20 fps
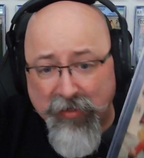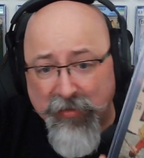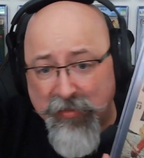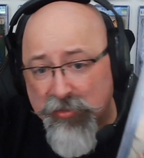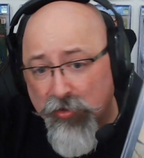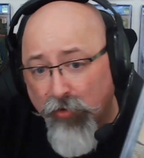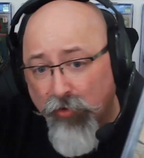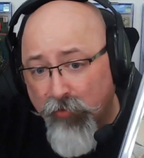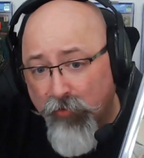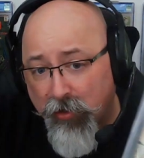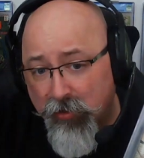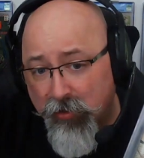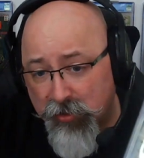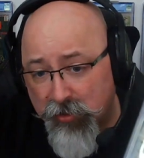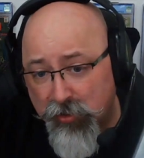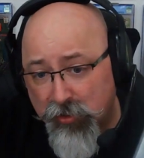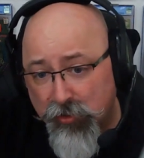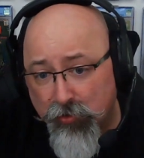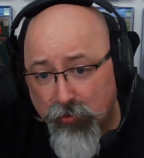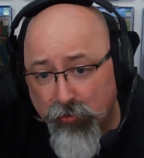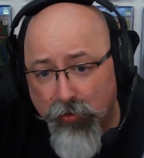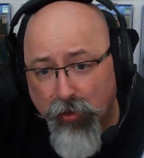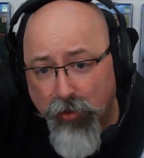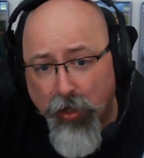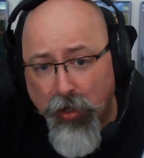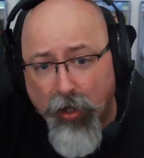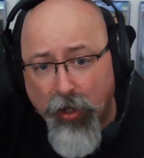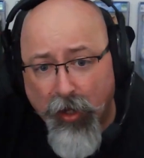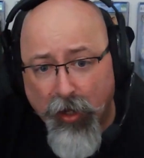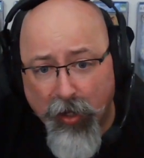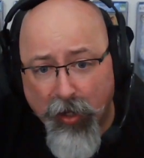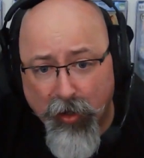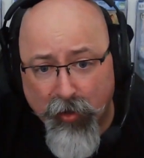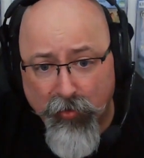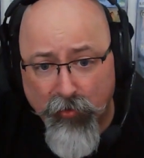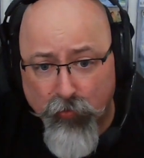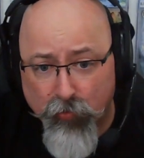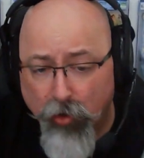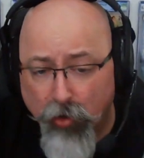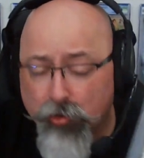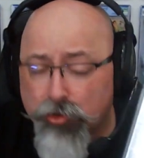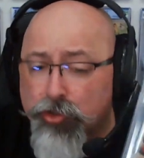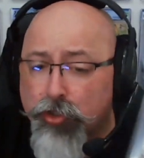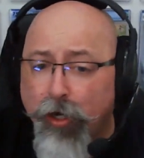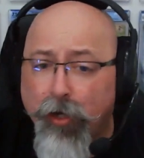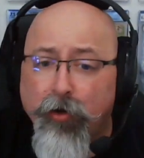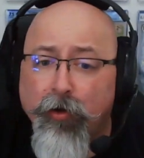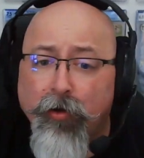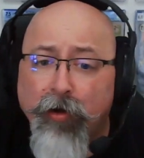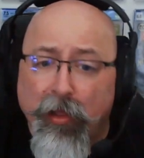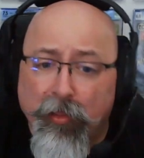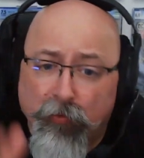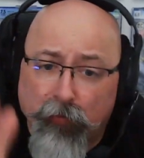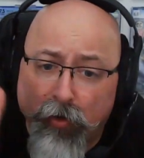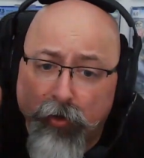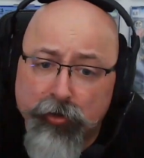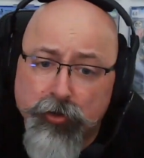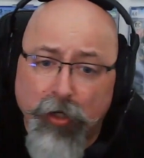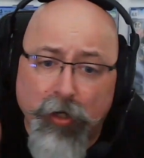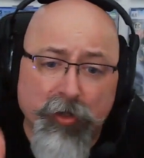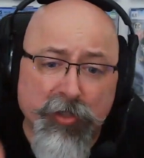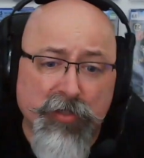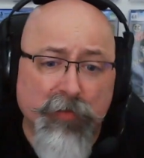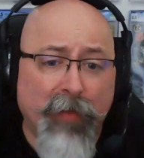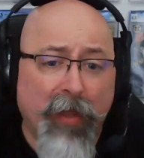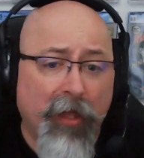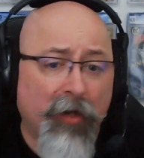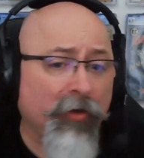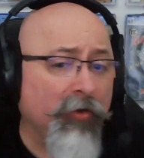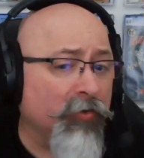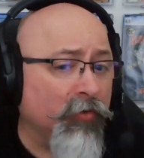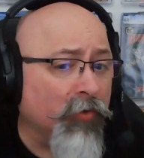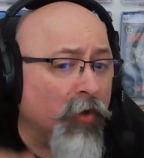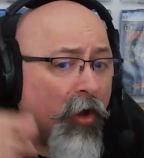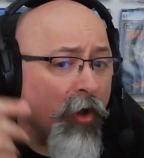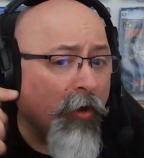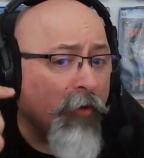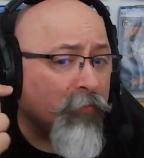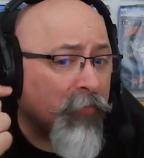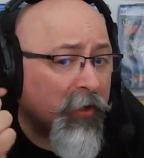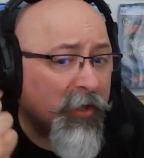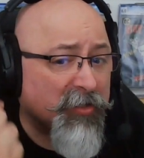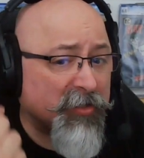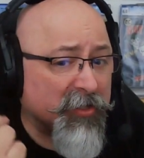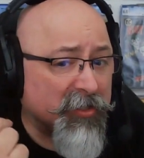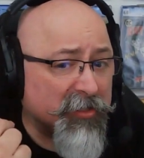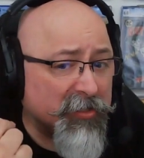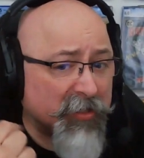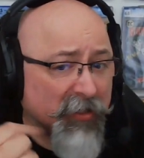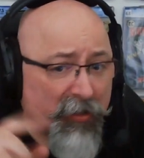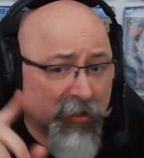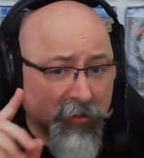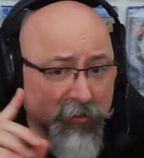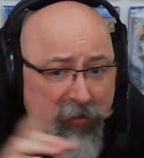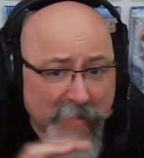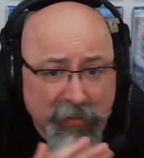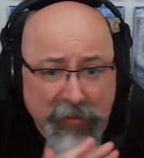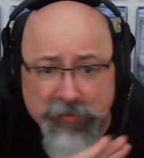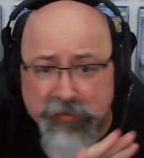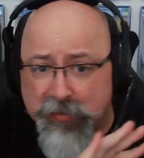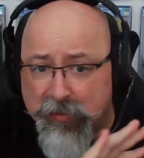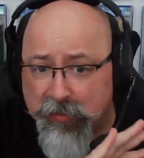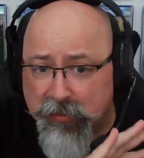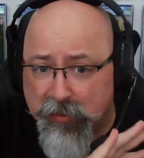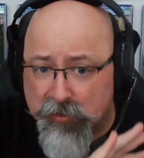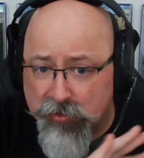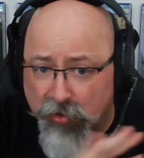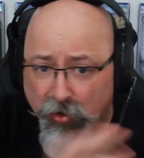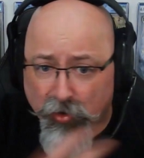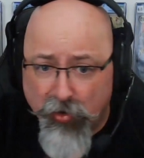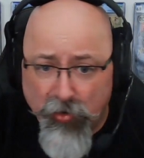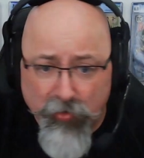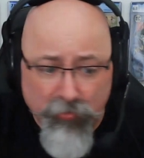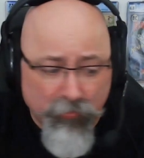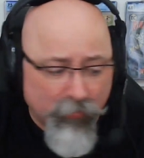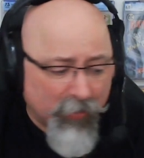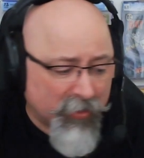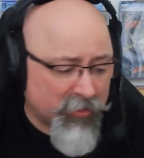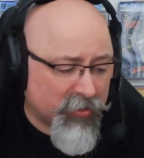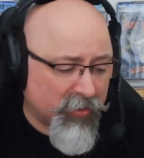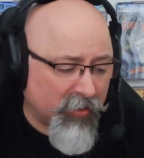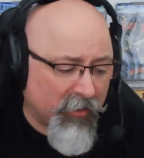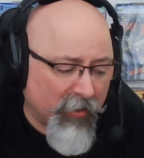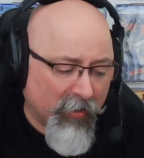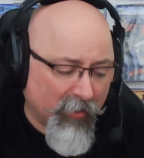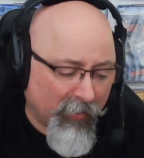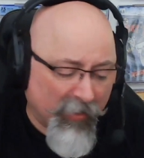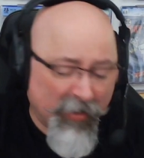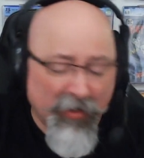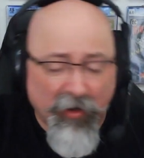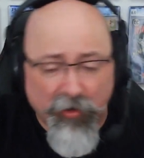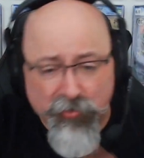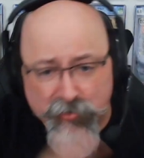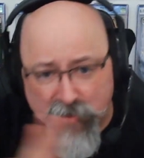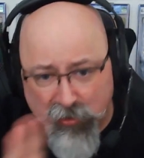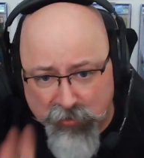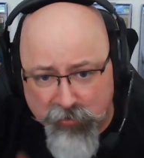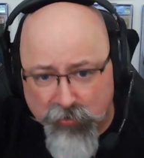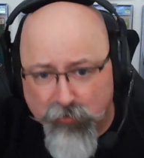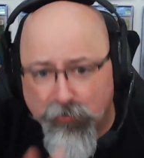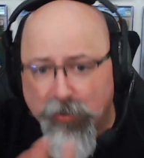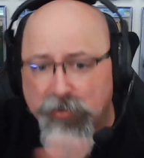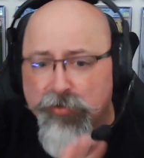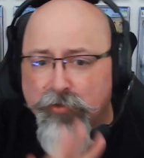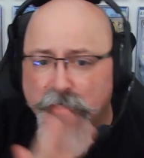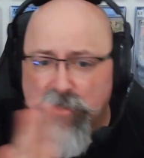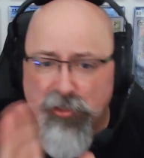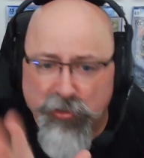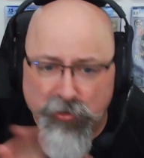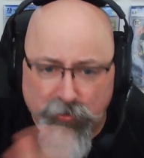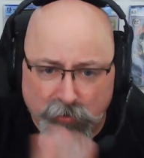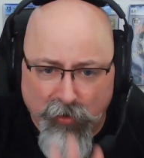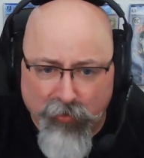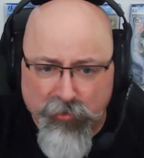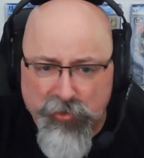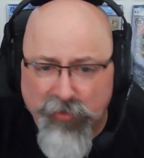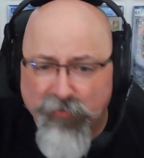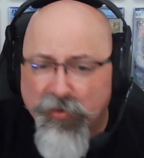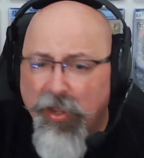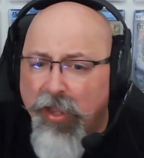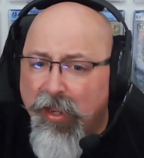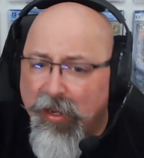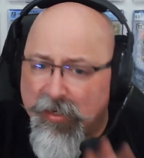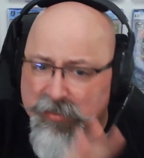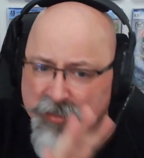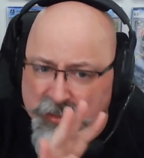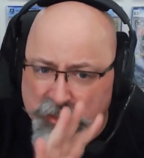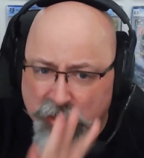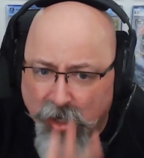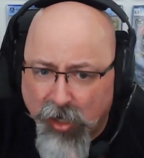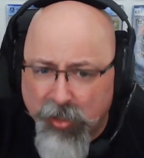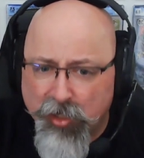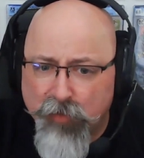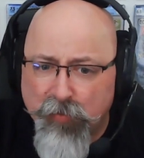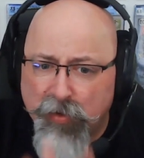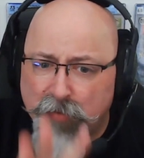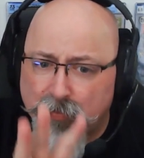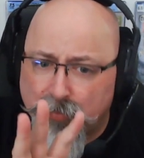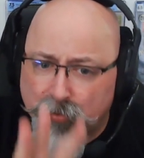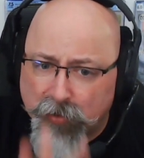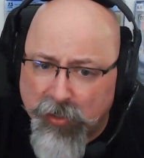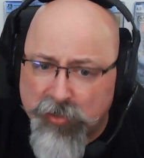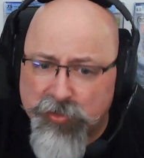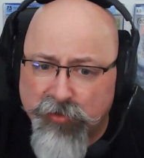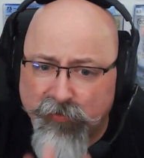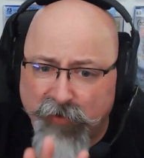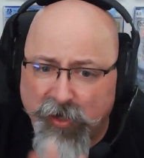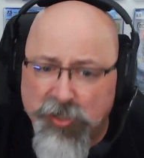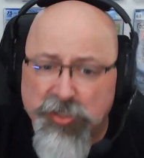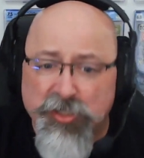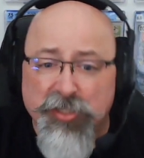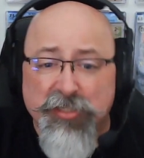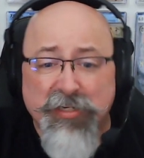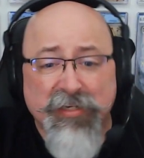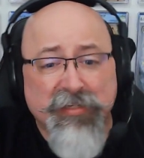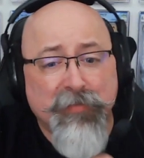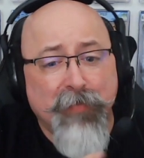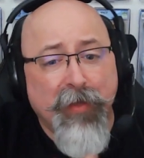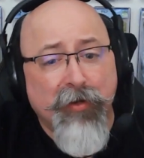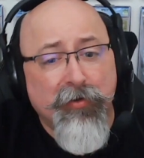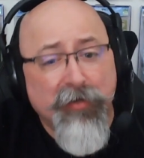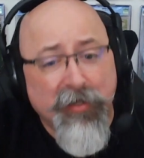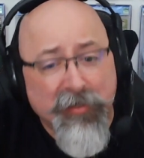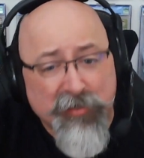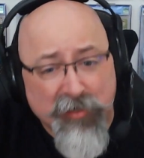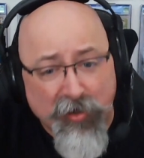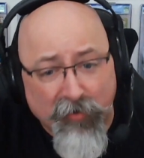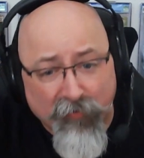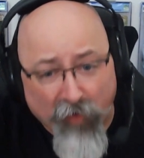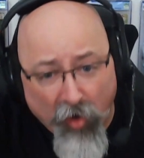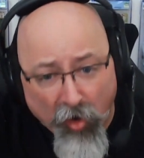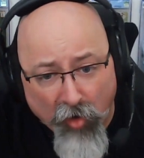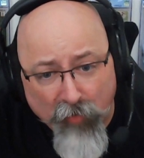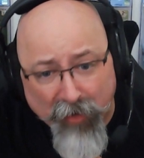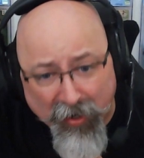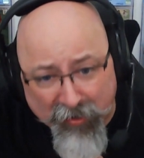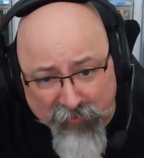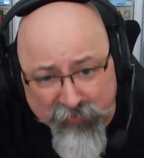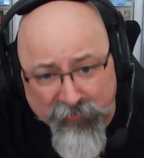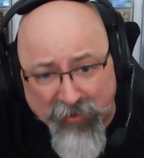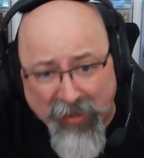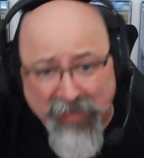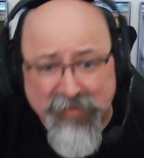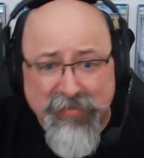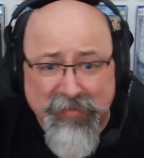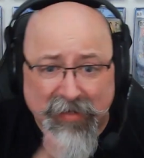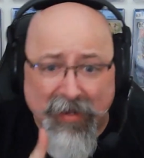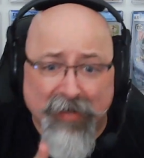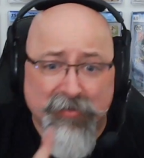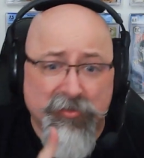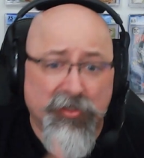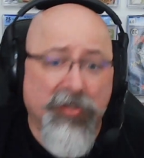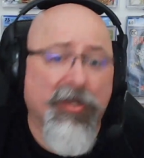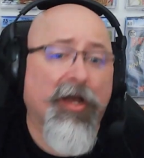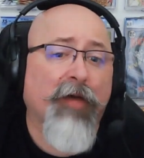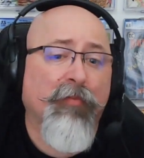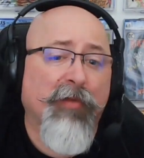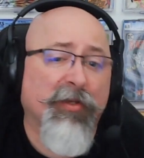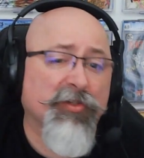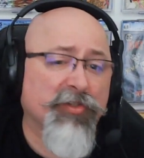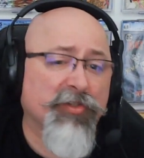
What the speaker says: over to the Rogue Trader. Now, the Rogue Trader is the man who presses and cleans and does all the rest. You know, he also can do restoration, do other stuff. He's a document preservationist. He's the man who takes care of all my fat stacks of comics.